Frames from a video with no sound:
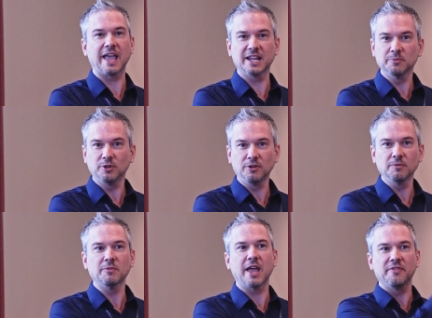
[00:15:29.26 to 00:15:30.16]

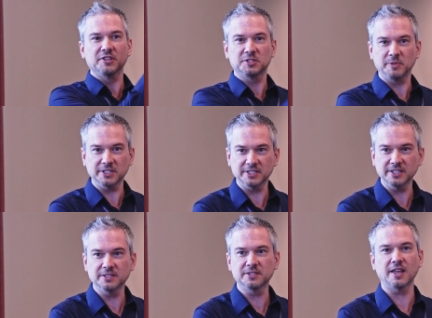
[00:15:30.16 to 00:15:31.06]
animal and the
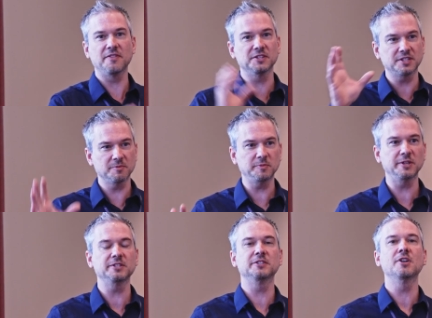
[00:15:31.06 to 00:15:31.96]
species and the
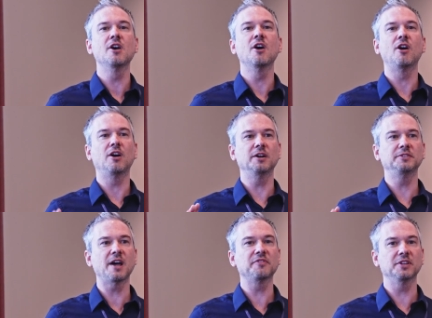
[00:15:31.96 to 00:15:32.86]
subspecies,
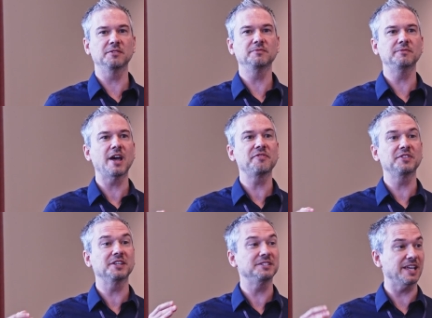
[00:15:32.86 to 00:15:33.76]
not the,
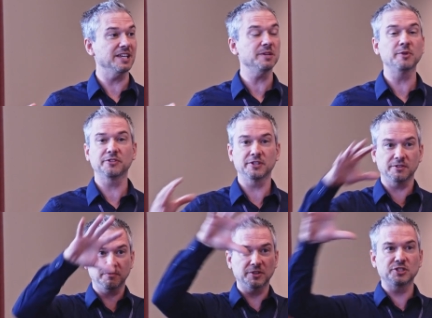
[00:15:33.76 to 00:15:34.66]
not the data, but the,
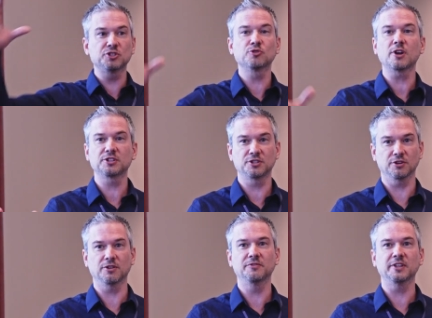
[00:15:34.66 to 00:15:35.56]
the
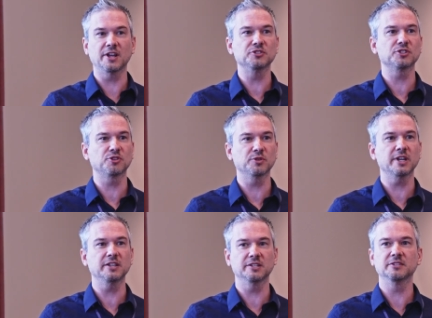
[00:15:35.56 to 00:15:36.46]
structure that I just
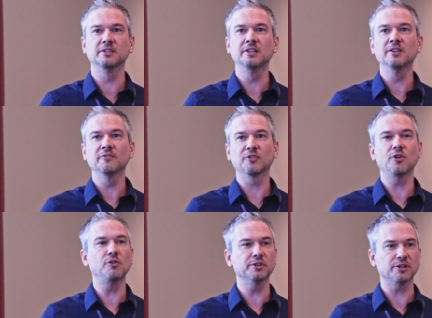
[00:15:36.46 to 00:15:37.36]
created for
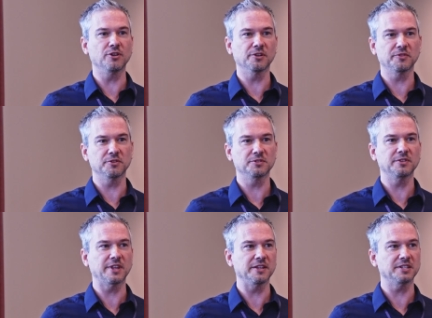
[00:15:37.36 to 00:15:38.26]
holding all of those,
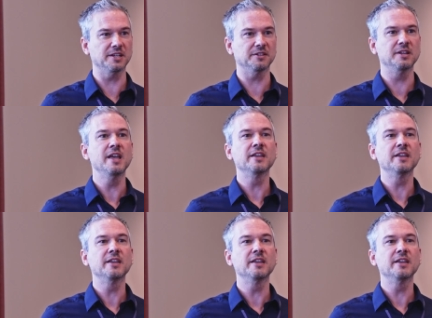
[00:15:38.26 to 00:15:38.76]
that data.